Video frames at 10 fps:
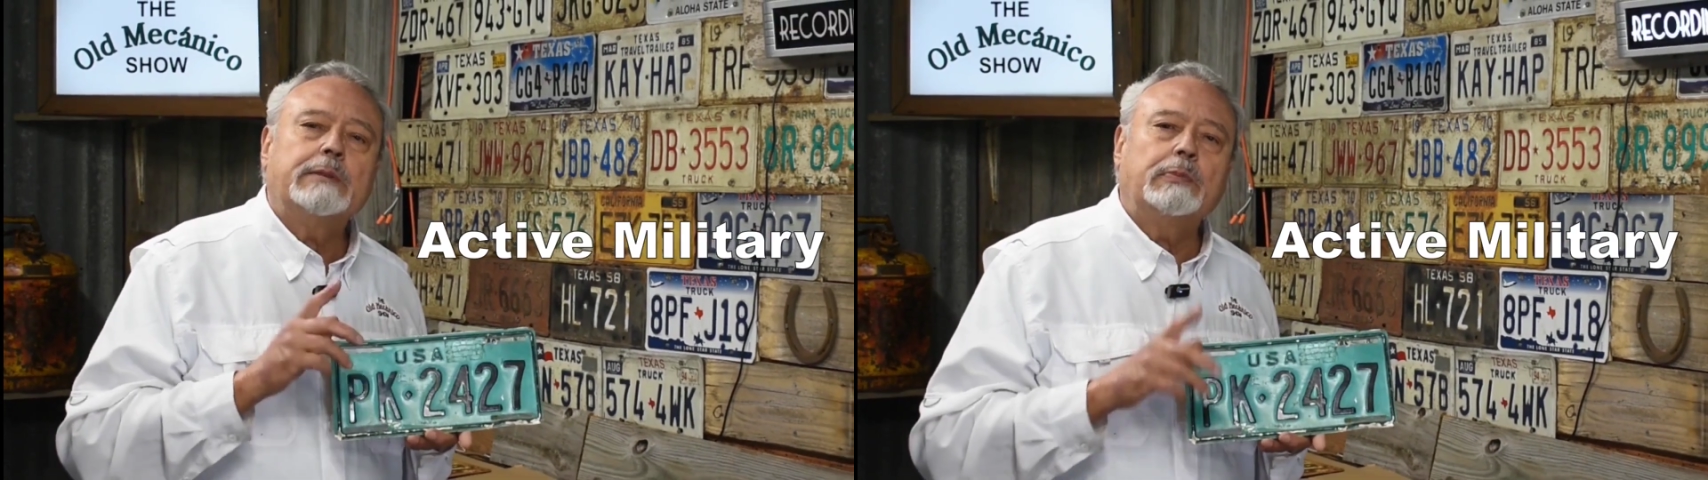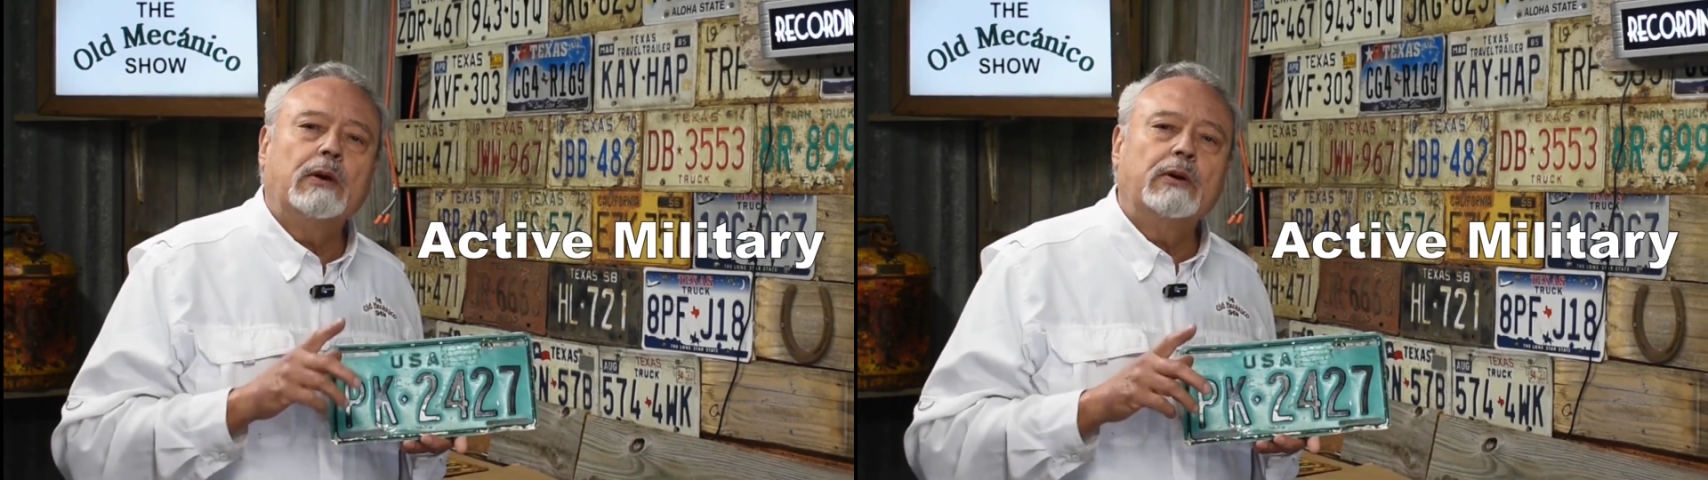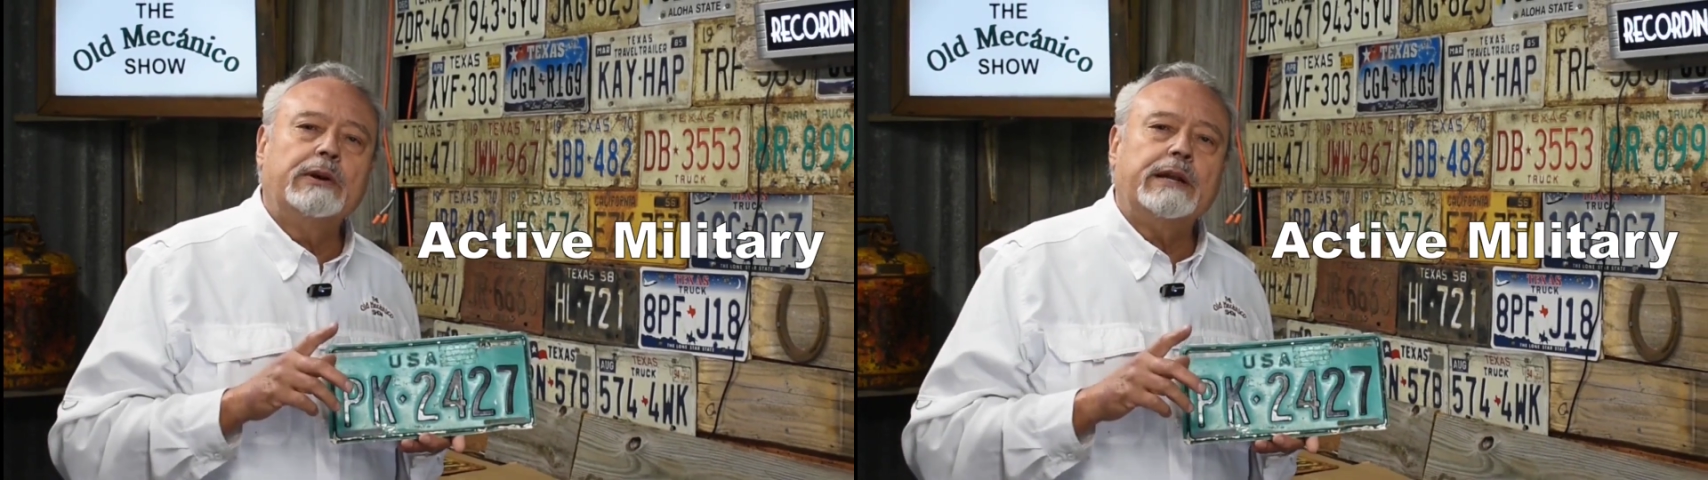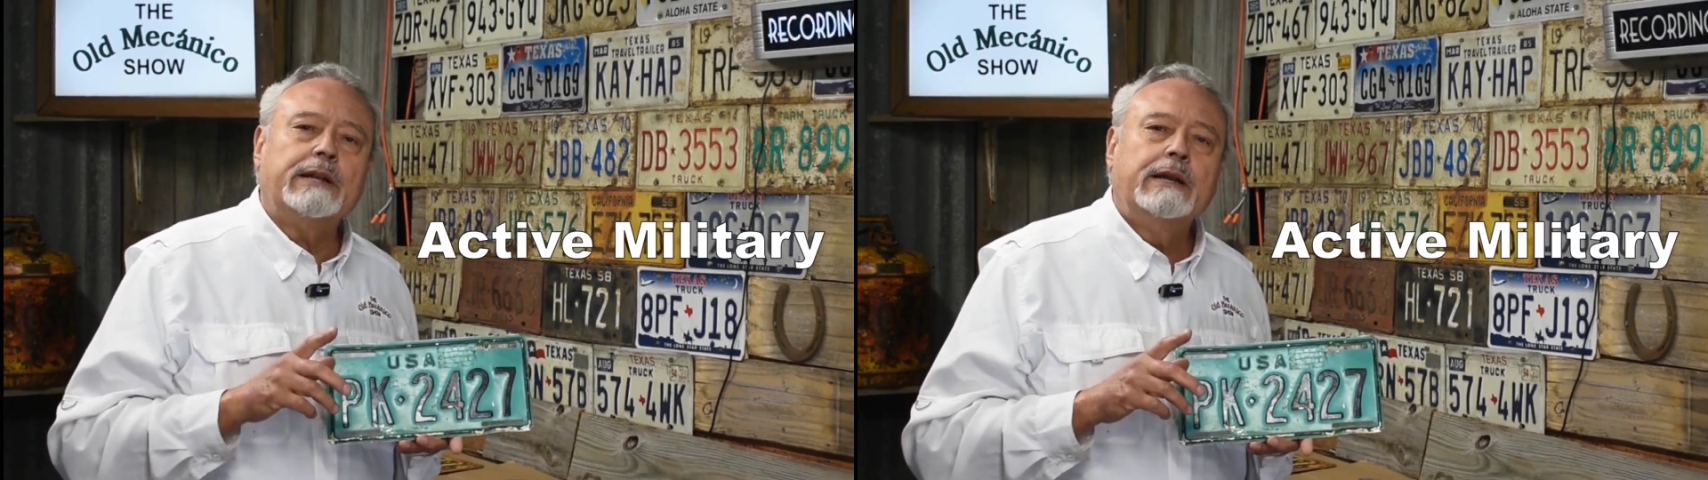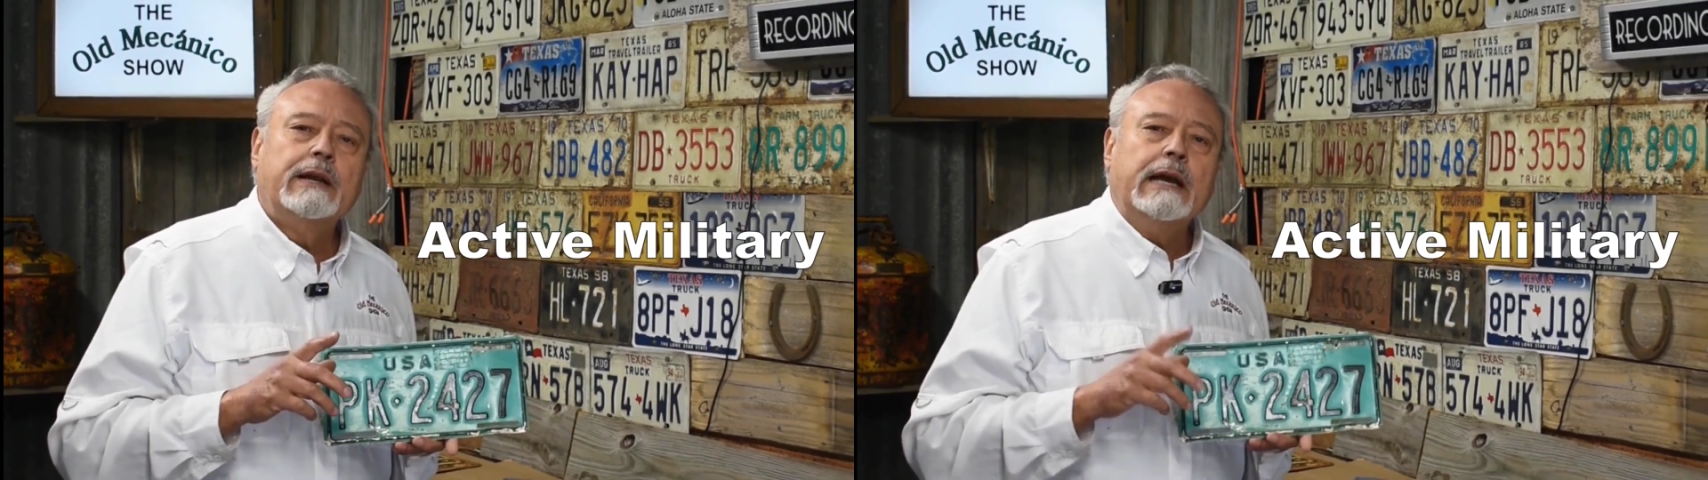
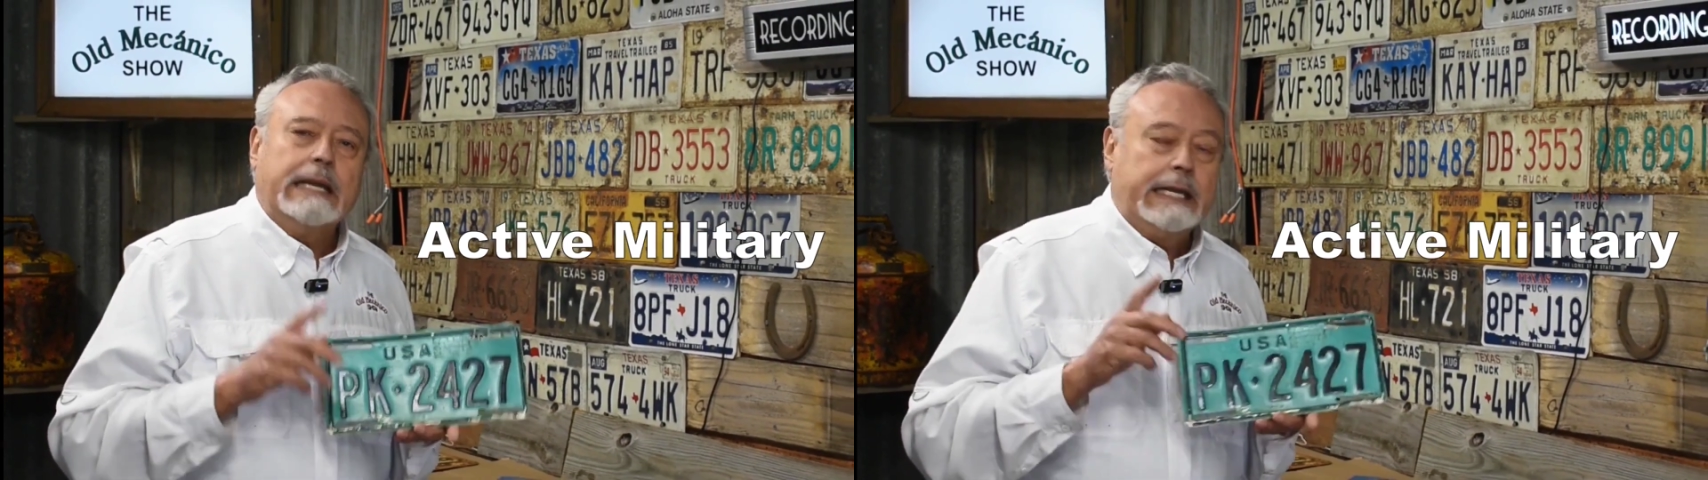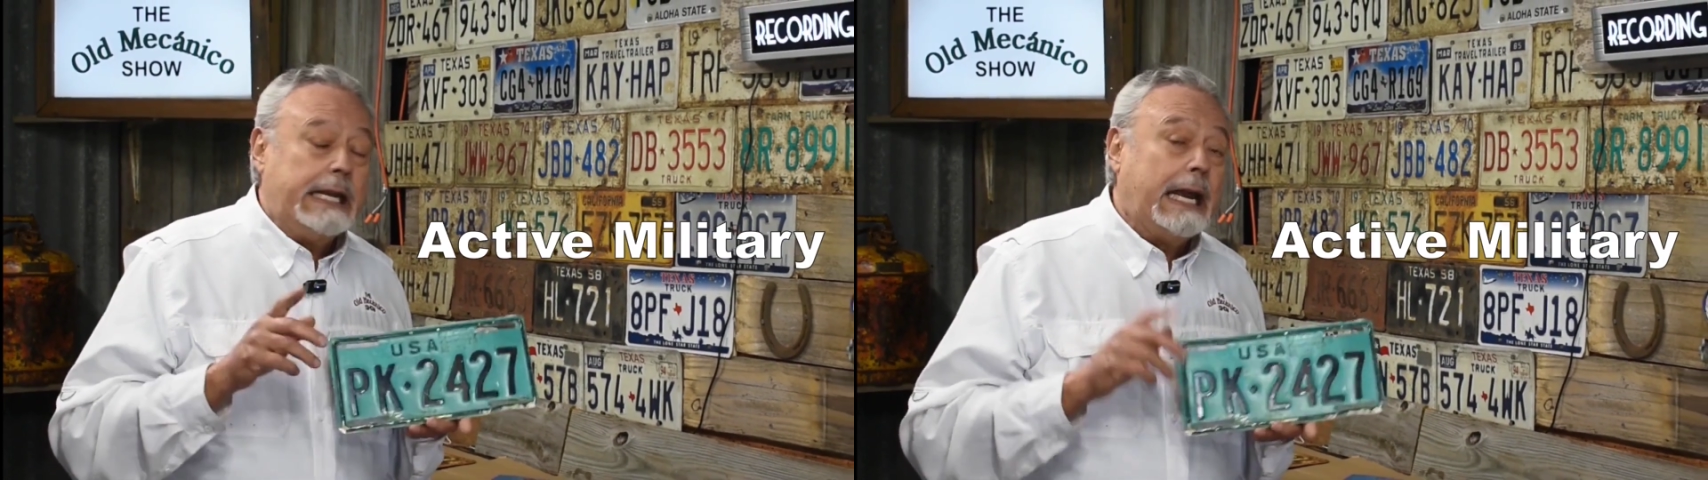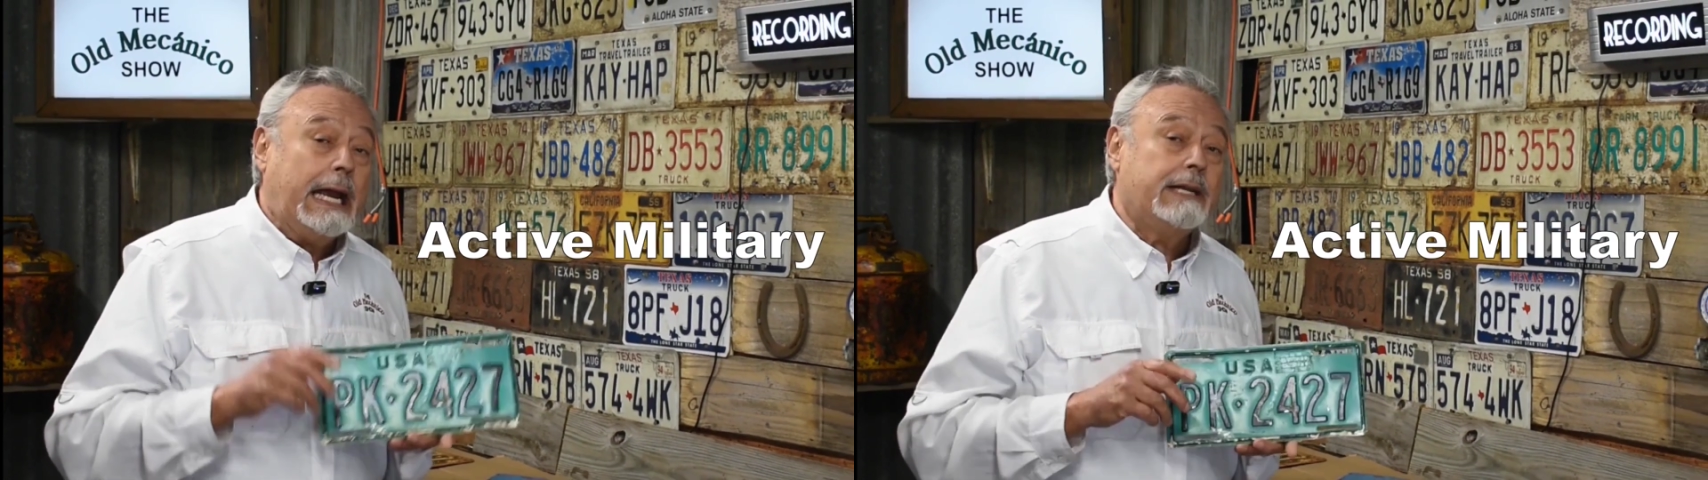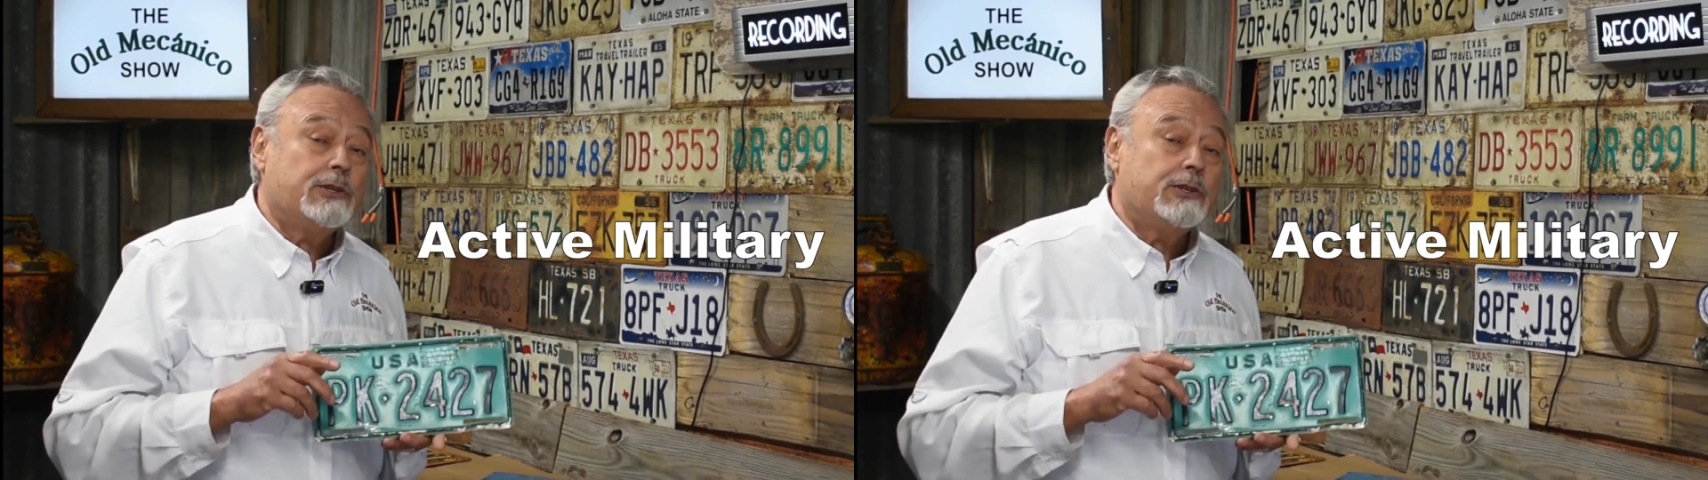deployed, he had